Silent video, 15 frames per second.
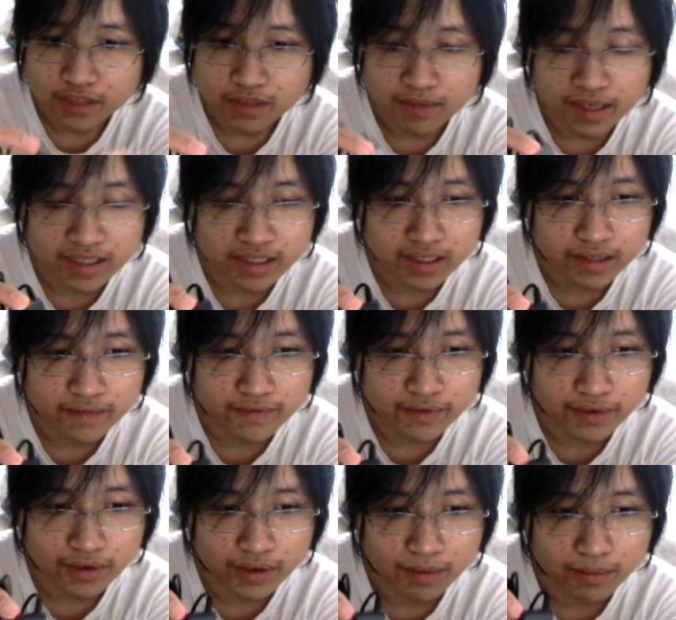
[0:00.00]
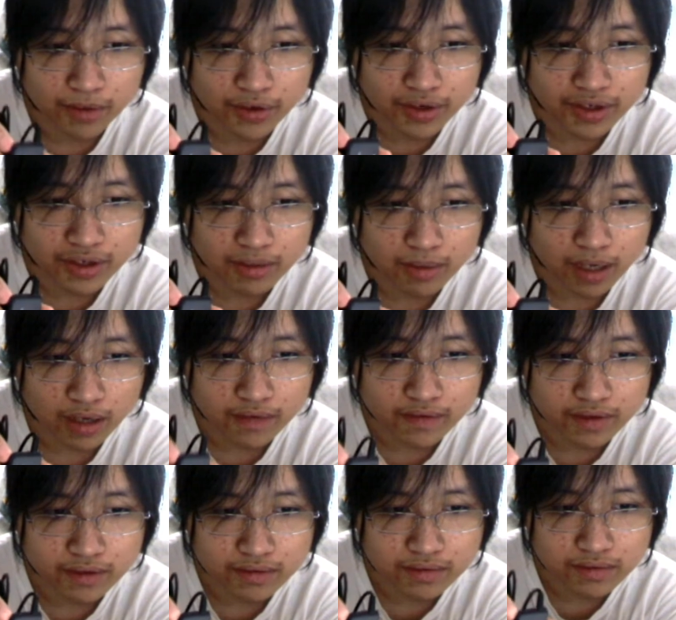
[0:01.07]
Basically for muting your
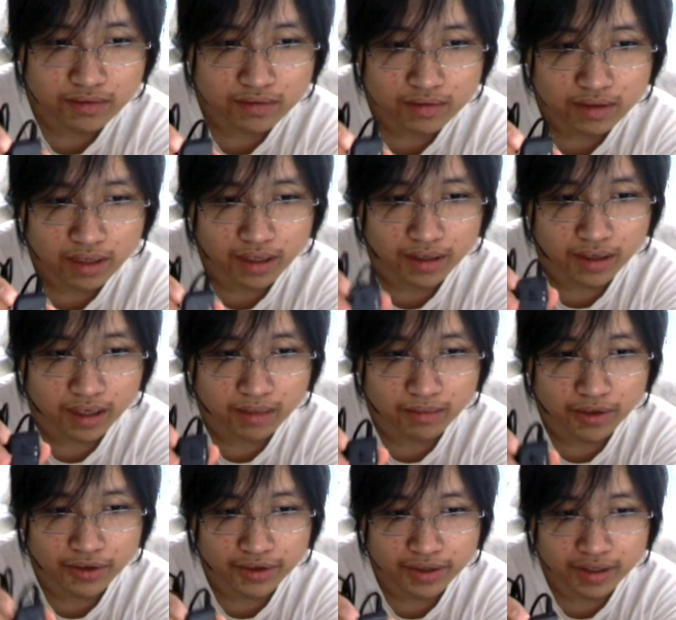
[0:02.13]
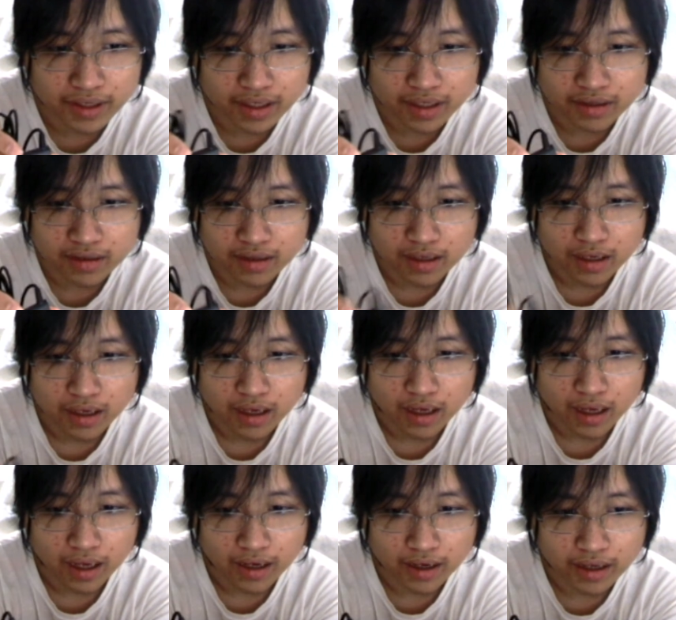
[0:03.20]
microphone and unmuting it,
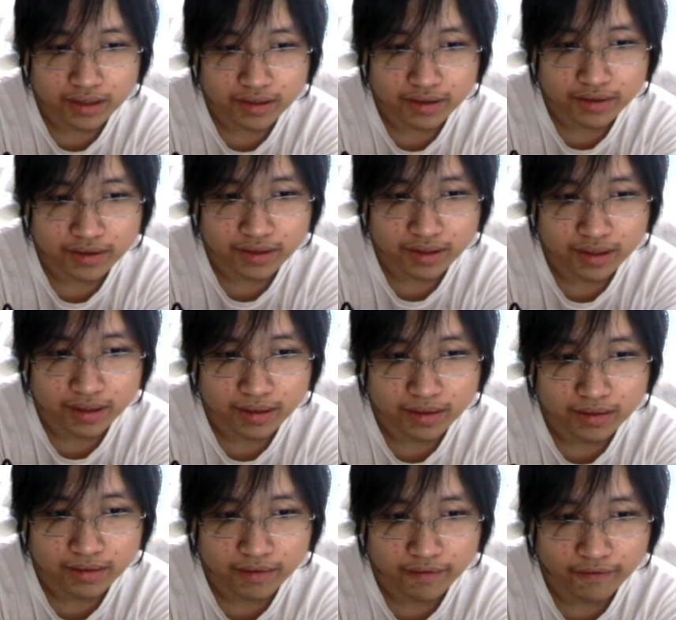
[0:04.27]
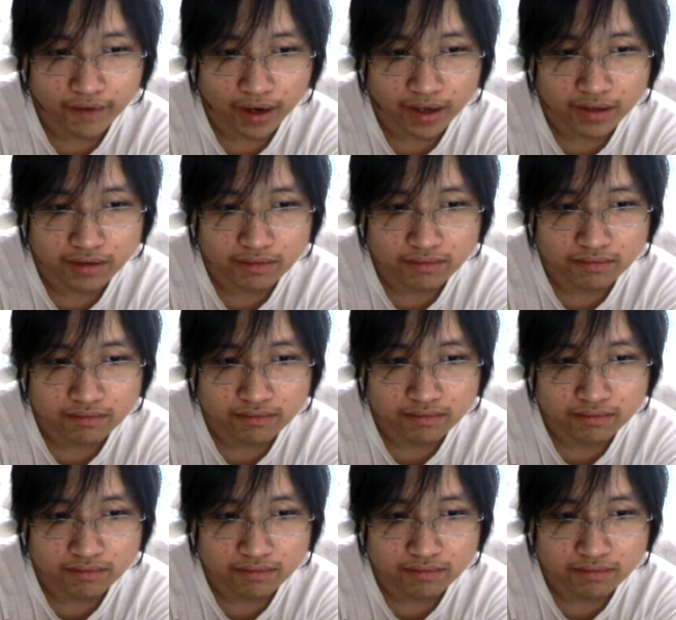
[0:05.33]
and also the volume,